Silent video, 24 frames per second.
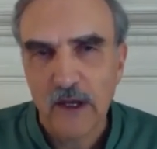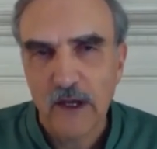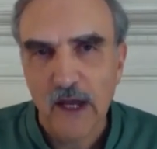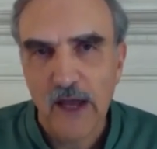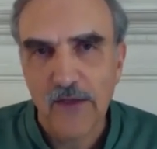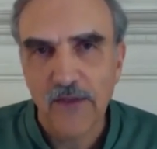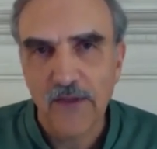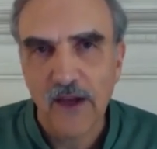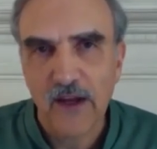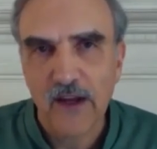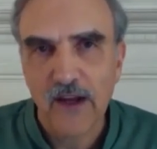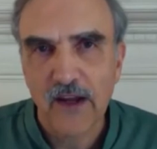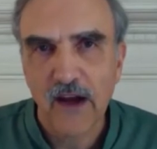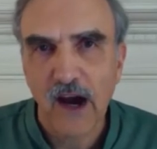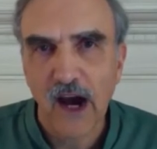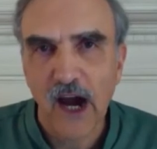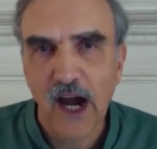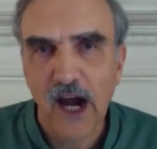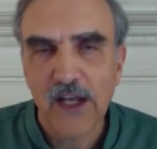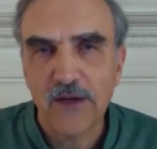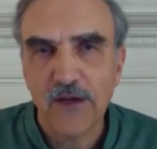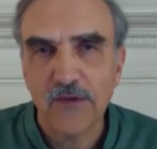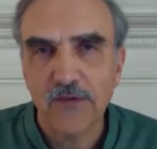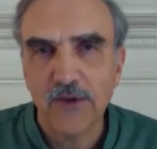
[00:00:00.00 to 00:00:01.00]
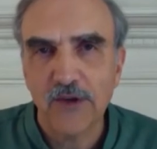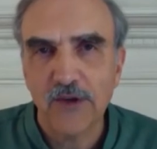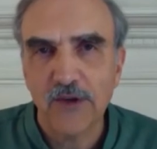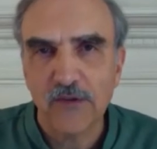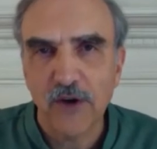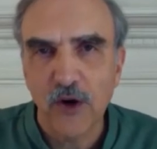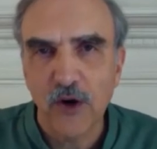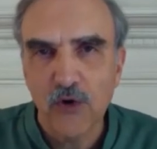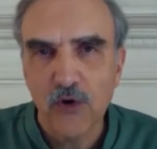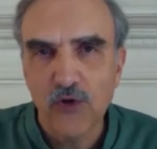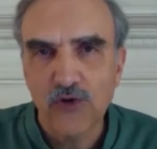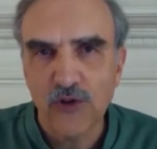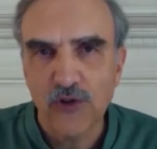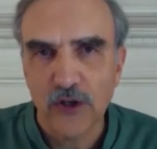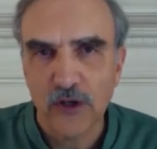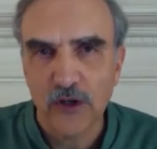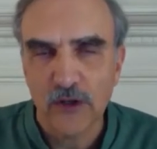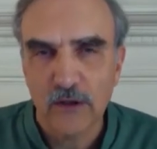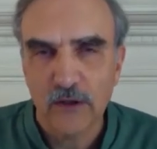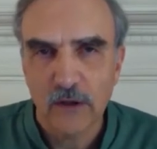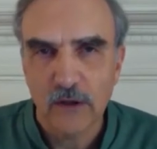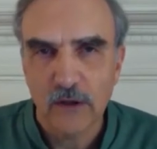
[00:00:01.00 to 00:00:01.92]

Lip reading: and that kind of devotion